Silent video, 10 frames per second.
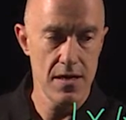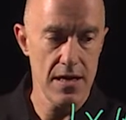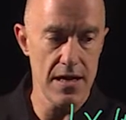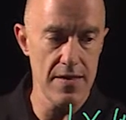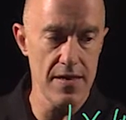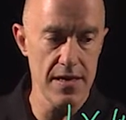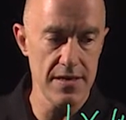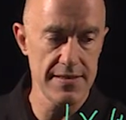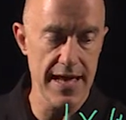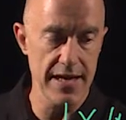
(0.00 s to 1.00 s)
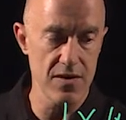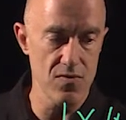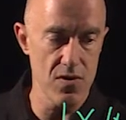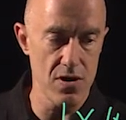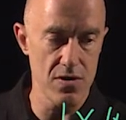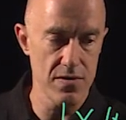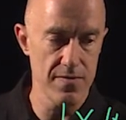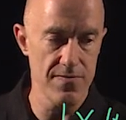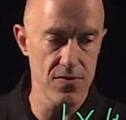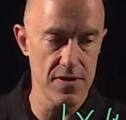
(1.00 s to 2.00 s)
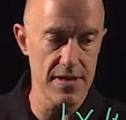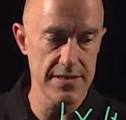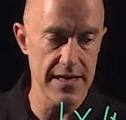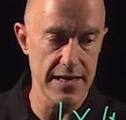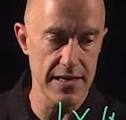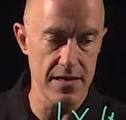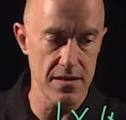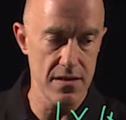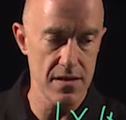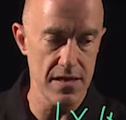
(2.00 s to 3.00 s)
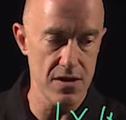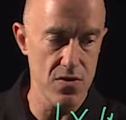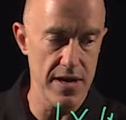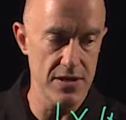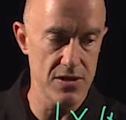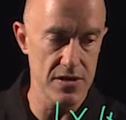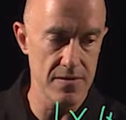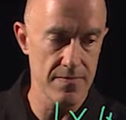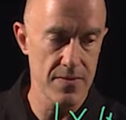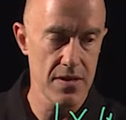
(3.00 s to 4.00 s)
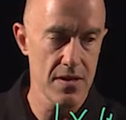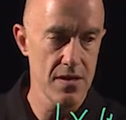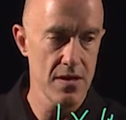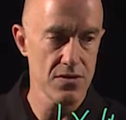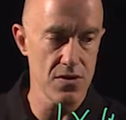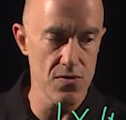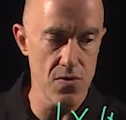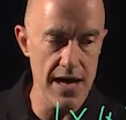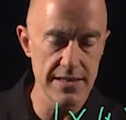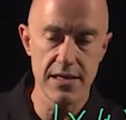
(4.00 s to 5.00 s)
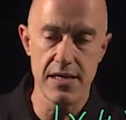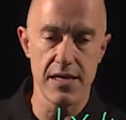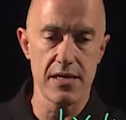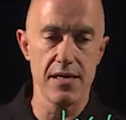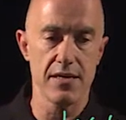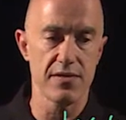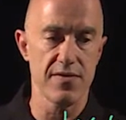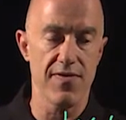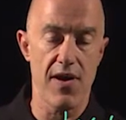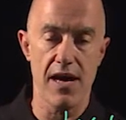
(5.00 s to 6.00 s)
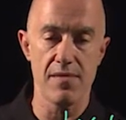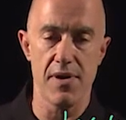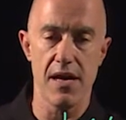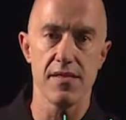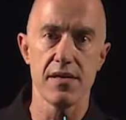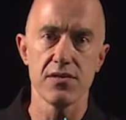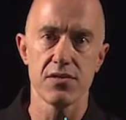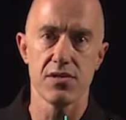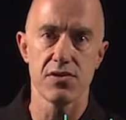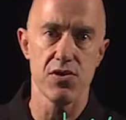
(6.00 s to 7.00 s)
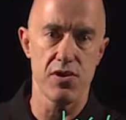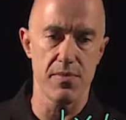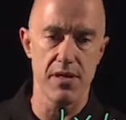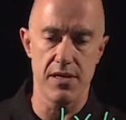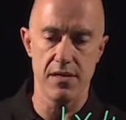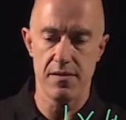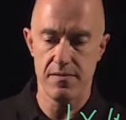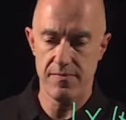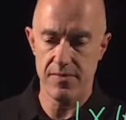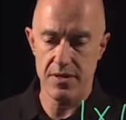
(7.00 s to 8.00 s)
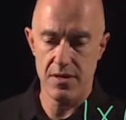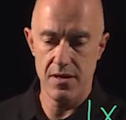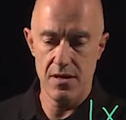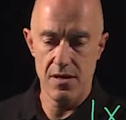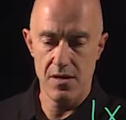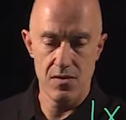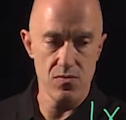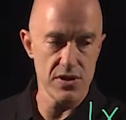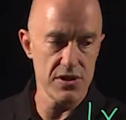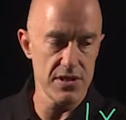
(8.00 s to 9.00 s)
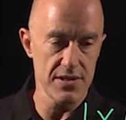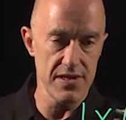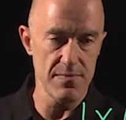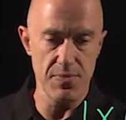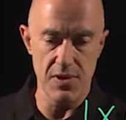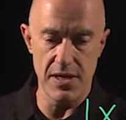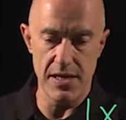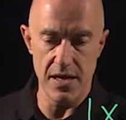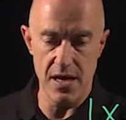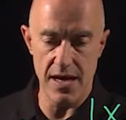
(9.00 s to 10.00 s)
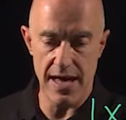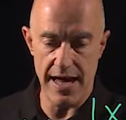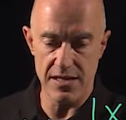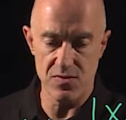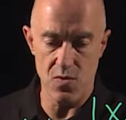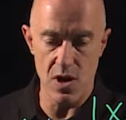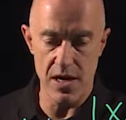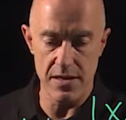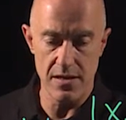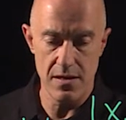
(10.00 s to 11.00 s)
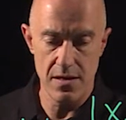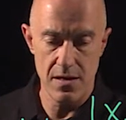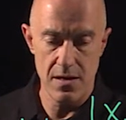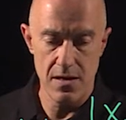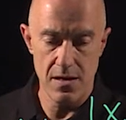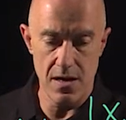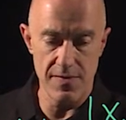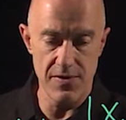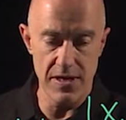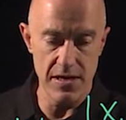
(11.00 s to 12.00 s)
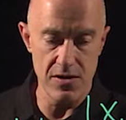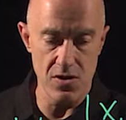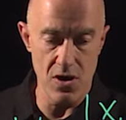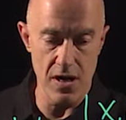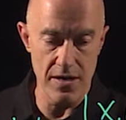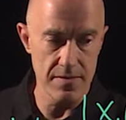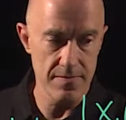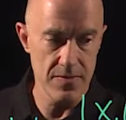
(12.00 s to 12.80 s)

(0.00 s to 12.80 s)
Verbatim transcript: in the second row for the second equation. So the Wronskian is defined by this determinant, which is simply uh, x1 of t naught,